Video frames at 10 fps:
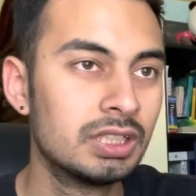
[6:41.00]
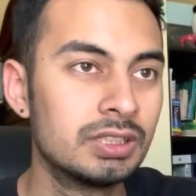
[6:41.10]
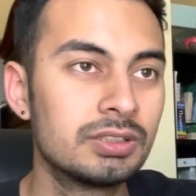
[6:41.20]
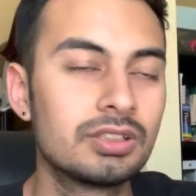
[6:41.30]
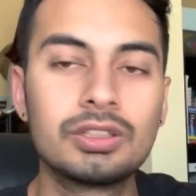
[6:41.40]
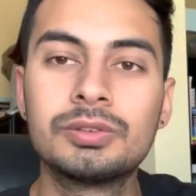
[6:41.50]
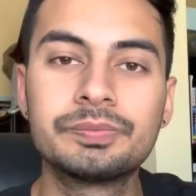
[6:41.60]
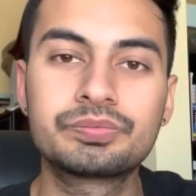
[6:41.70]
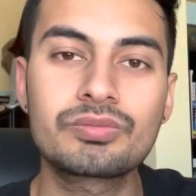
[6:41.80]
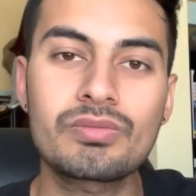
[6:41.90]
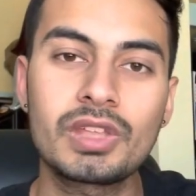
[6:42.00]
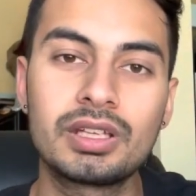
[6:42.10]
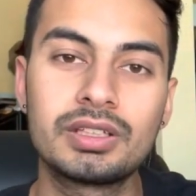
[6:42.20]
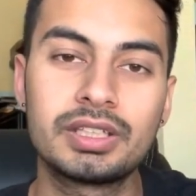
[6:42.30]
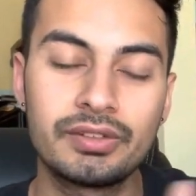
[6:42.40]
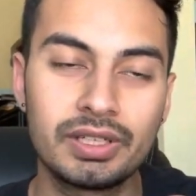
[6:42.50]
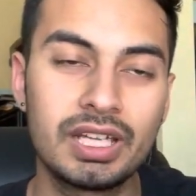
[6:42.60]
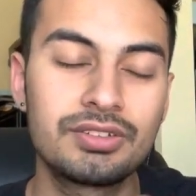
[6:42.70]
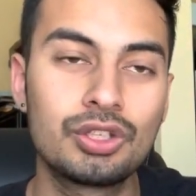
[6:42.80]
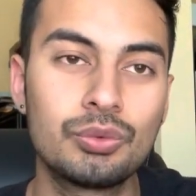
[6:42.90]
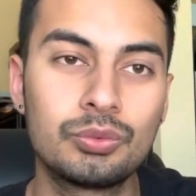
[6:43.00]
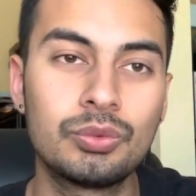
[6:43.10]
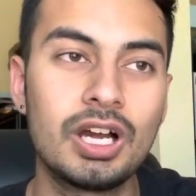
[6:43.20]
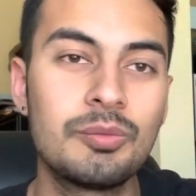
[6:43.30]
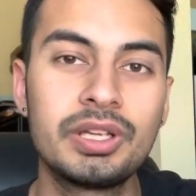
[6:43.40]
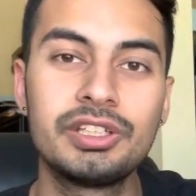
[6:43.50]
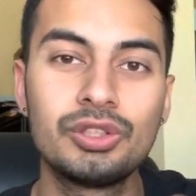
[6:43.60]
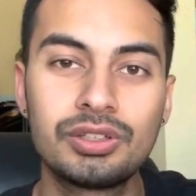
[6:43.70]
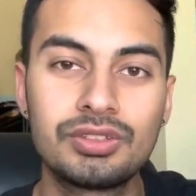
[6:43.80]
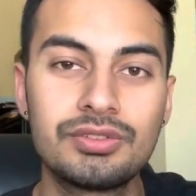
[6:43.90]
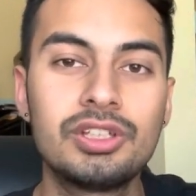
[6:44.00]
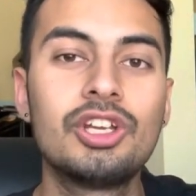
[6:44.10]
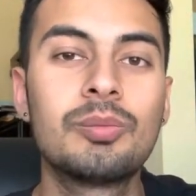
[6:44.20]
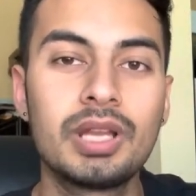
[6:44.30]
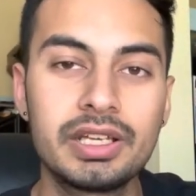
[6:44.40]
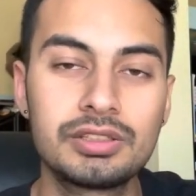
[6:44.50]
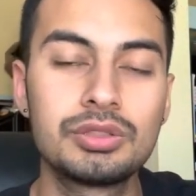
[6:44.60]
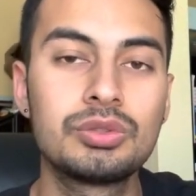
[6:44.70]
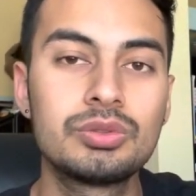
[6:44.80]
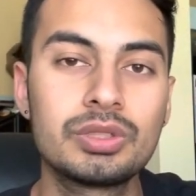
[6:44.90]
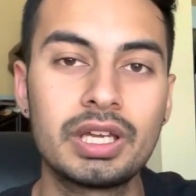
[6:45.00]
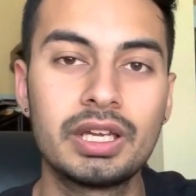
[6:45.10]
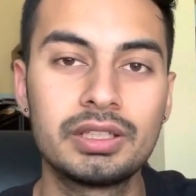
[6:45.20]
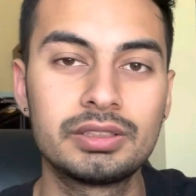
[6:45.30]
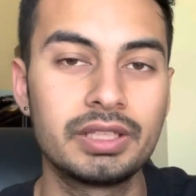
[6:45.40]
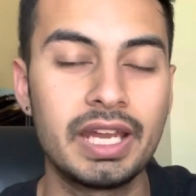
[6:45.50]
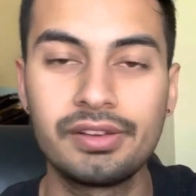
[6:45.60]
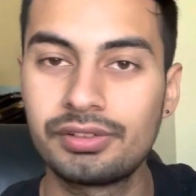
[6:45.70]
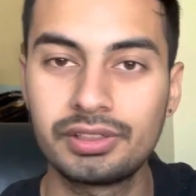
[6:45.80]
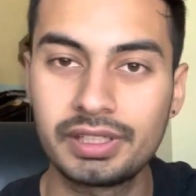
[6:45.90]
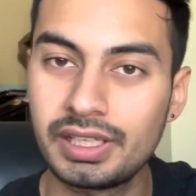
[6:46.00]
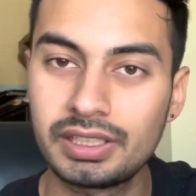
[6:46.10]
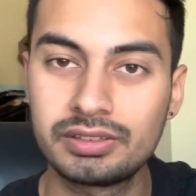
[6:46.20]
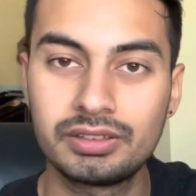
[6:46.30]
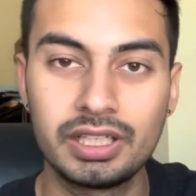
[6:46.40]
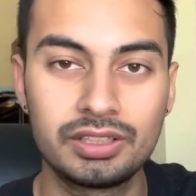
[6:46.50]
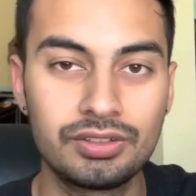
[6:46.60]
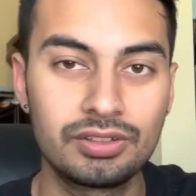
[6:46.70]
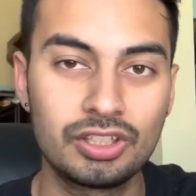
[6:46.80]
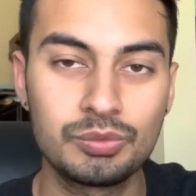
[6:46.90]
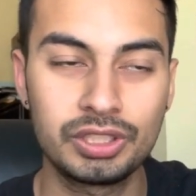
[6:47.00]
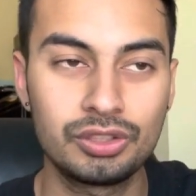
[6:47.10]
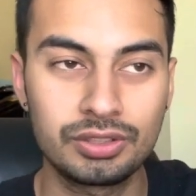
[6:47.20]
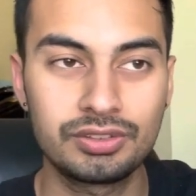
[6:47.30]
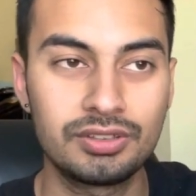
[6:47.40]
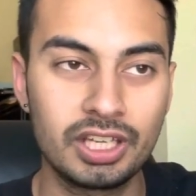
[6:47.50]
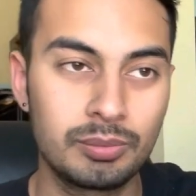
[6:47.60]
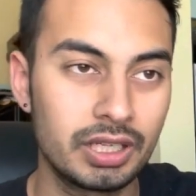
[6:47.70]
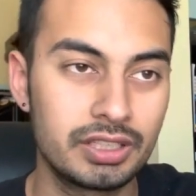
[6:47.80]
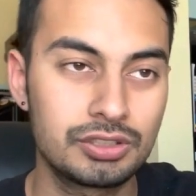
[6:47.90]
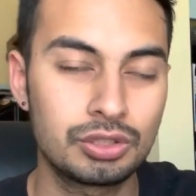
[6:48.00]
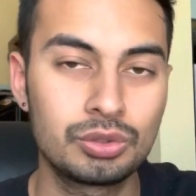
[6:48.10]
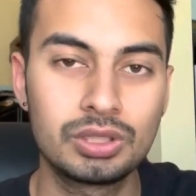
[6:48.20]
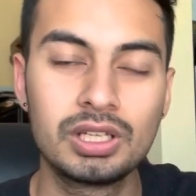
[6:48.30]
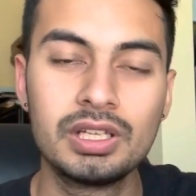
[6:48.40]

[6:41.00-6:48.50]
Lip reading: So they will ask you, how many universities did you apply to, and answer that this is how many universities I applied to,